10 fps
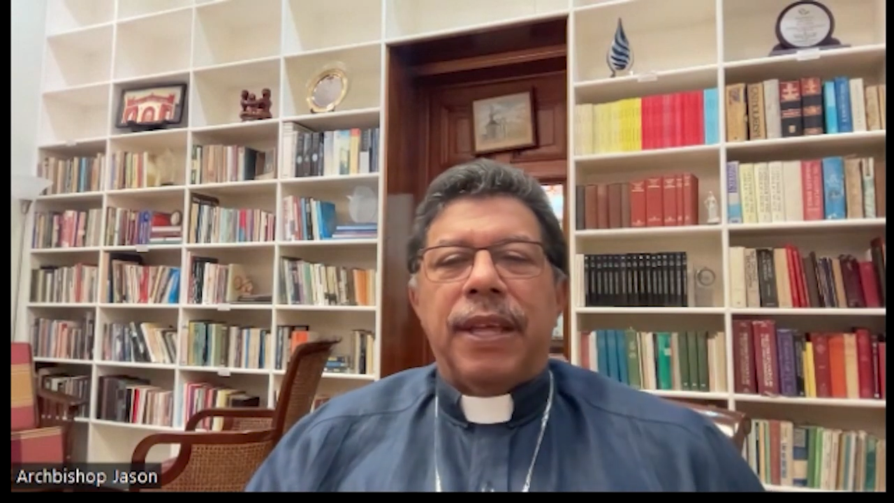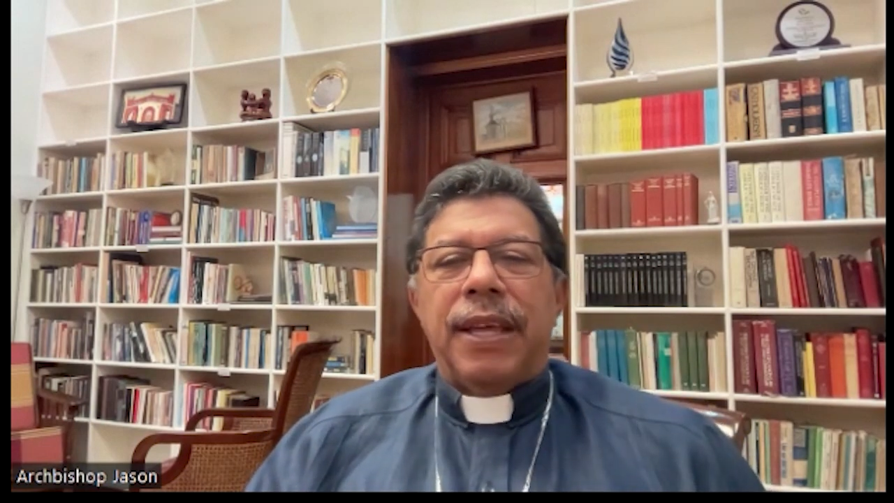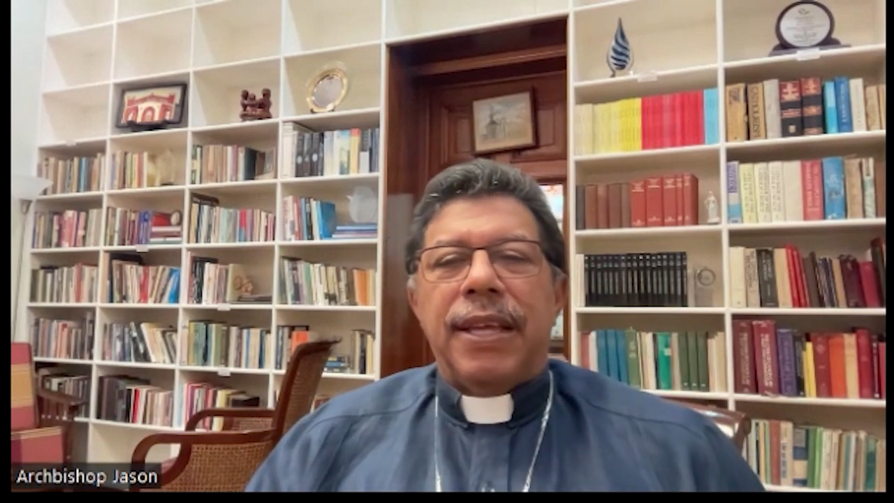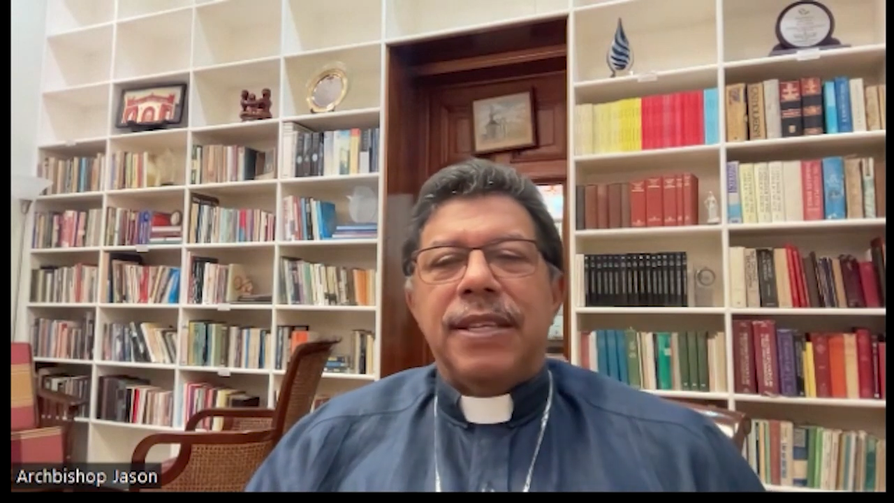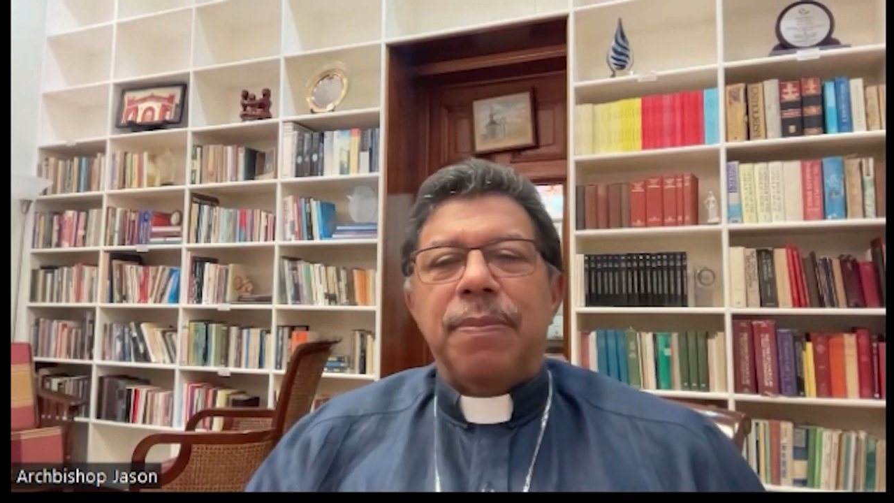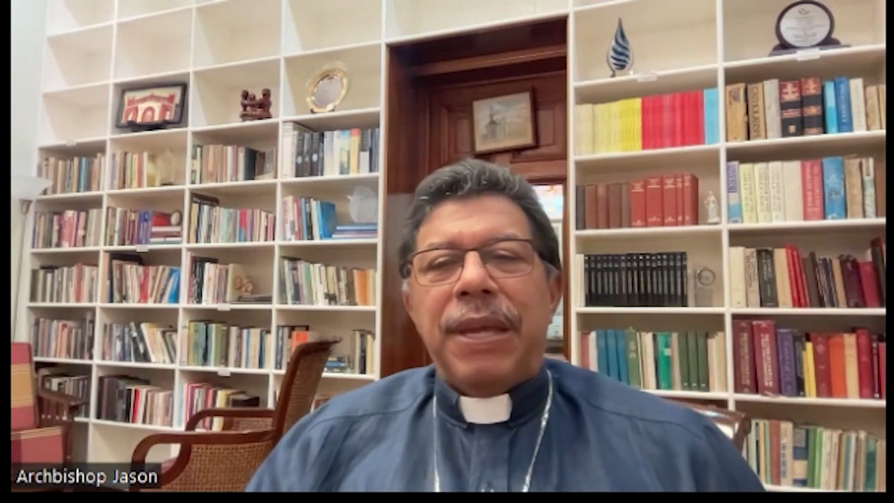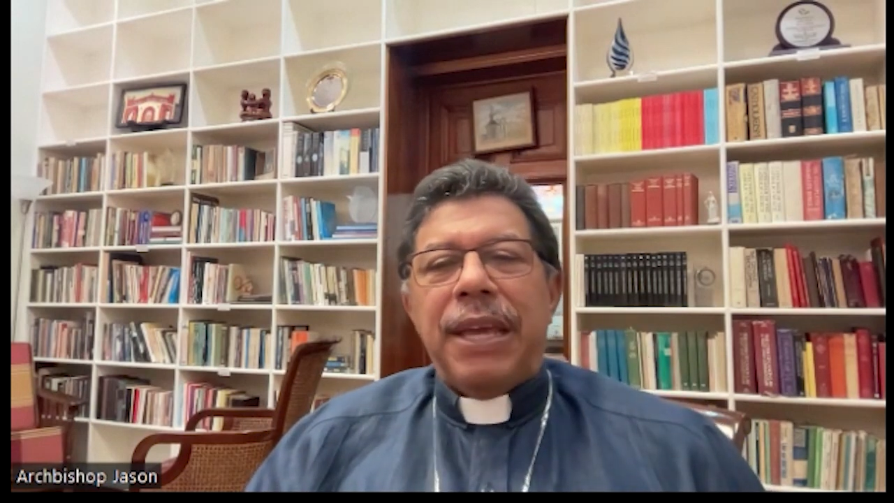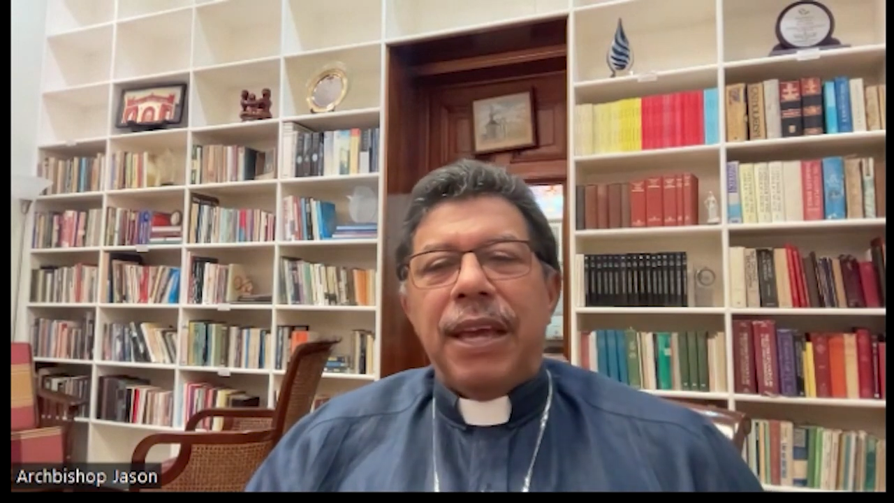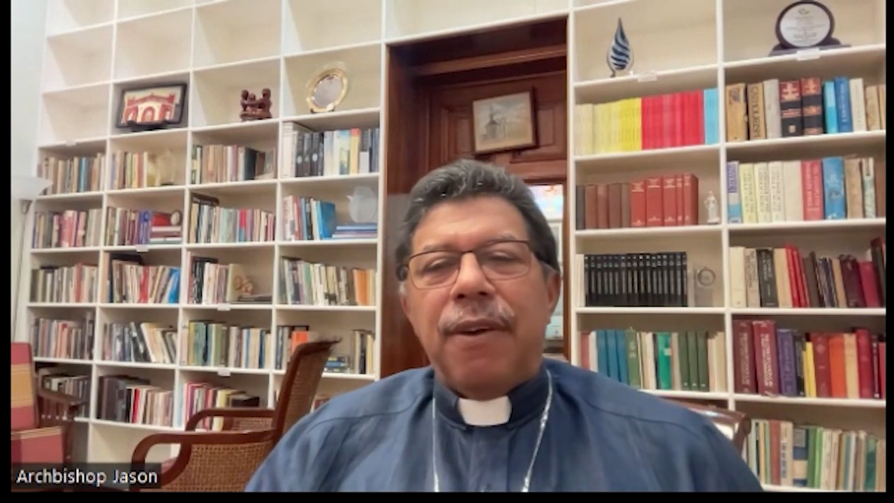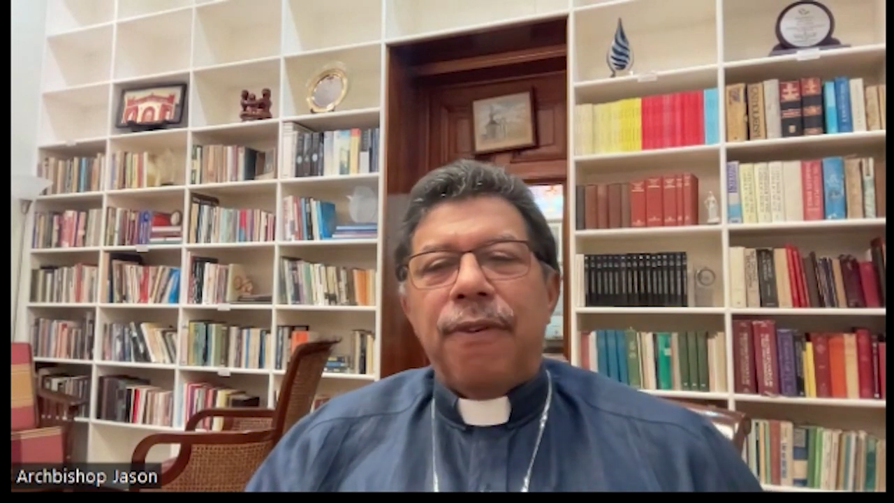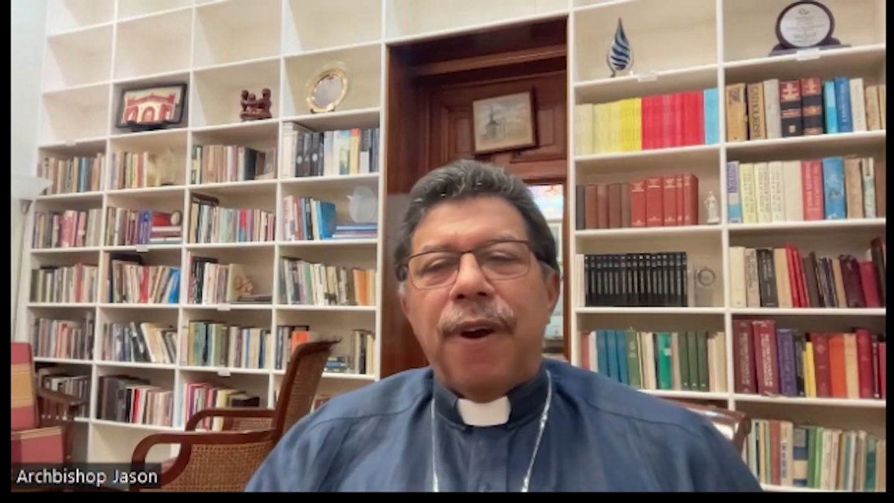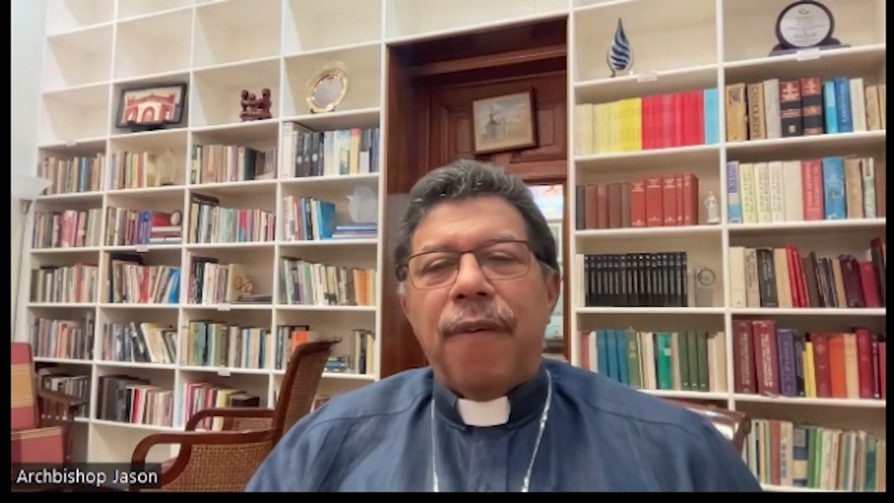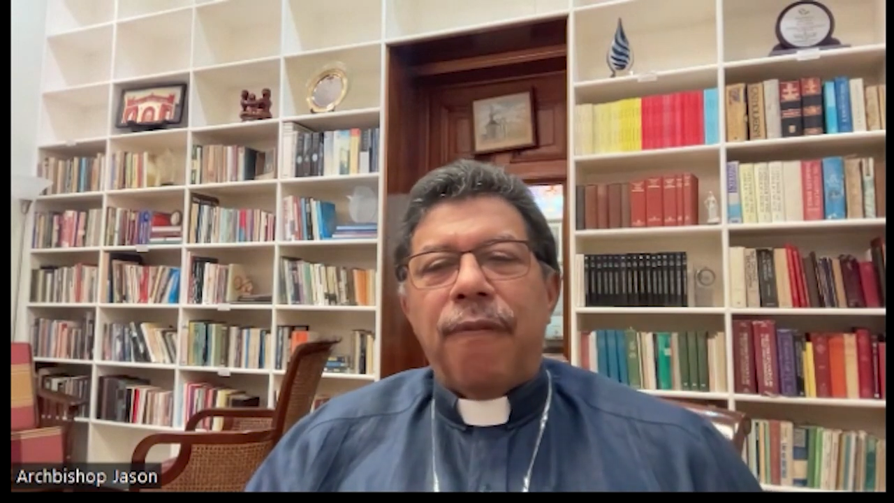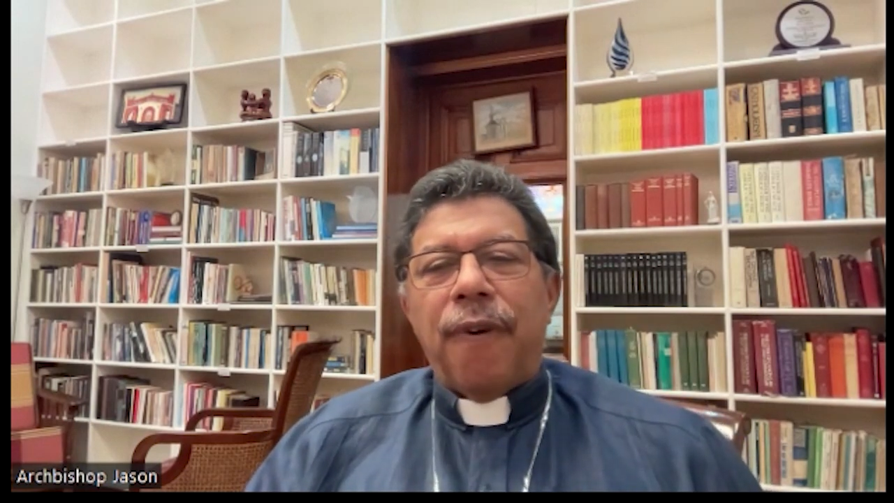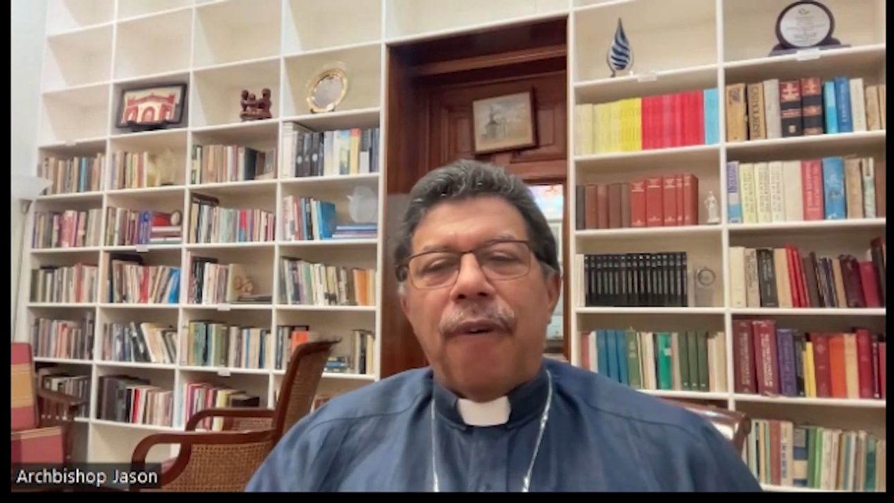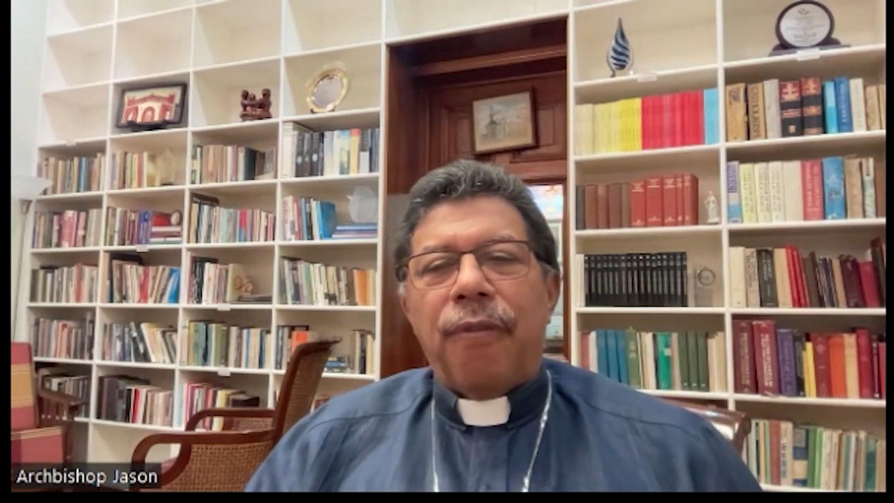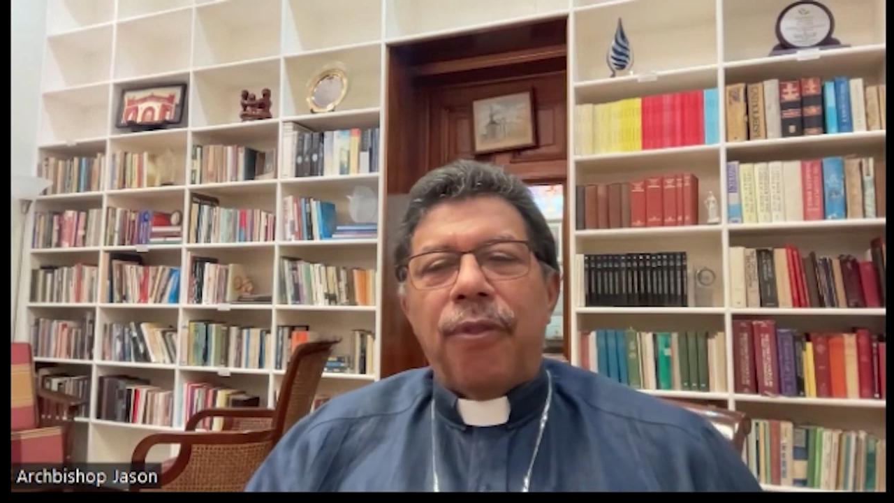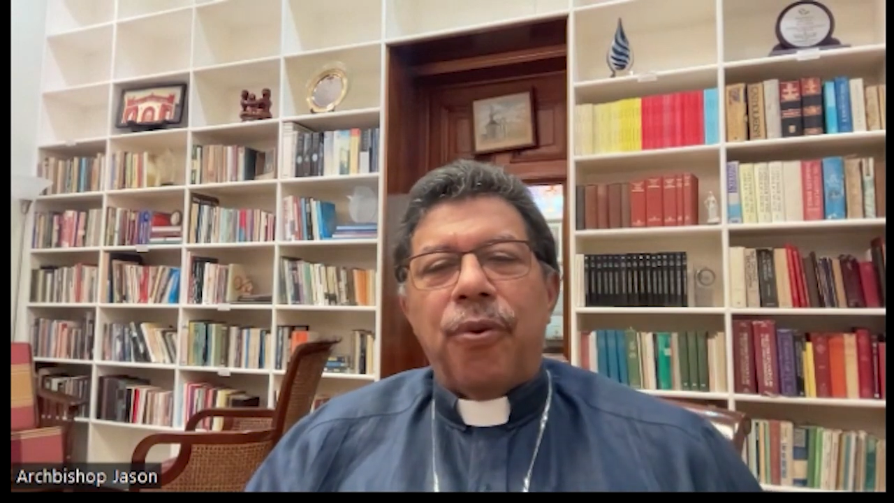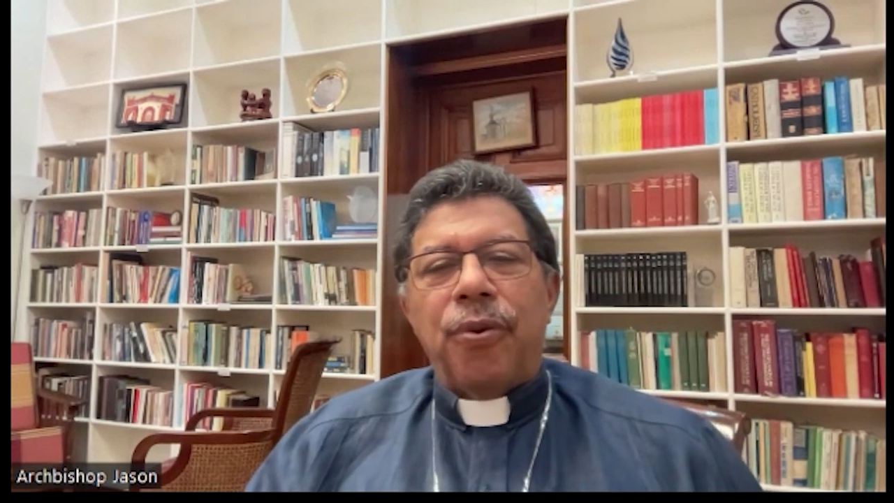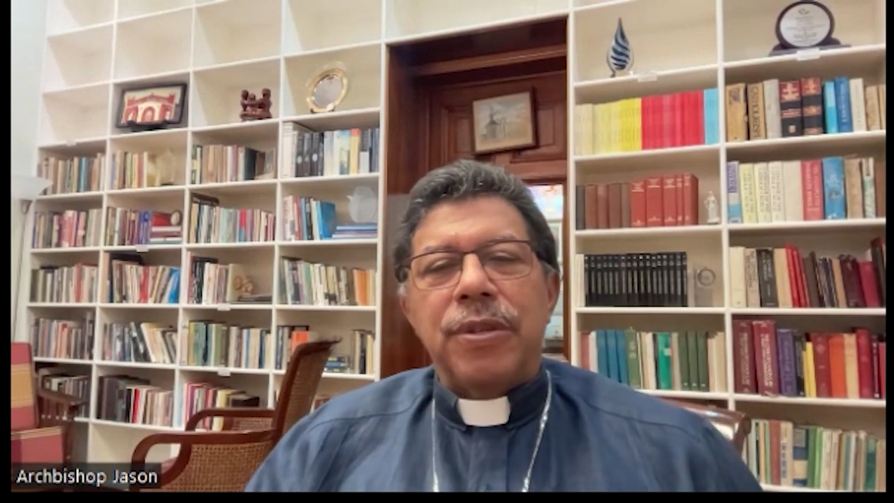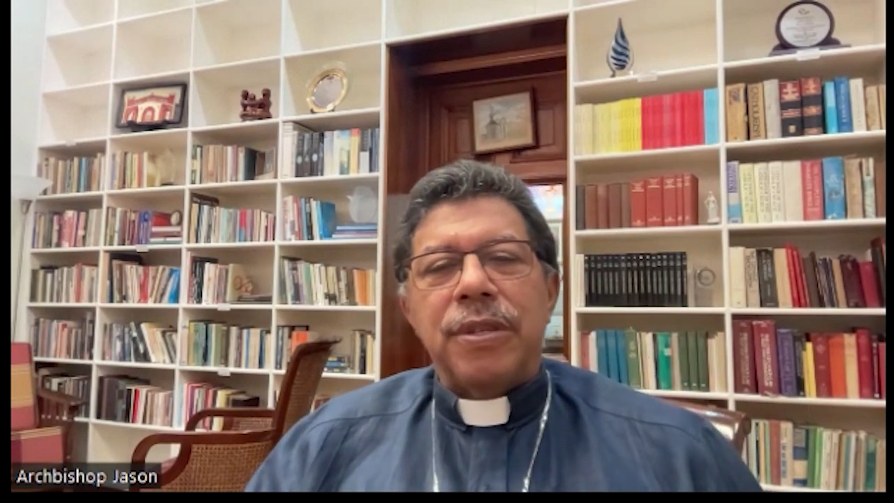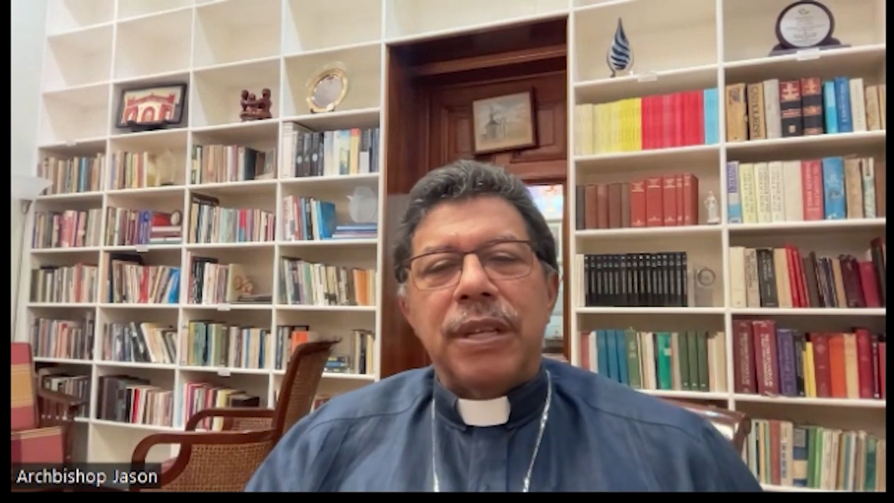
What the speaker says: is the behavior of those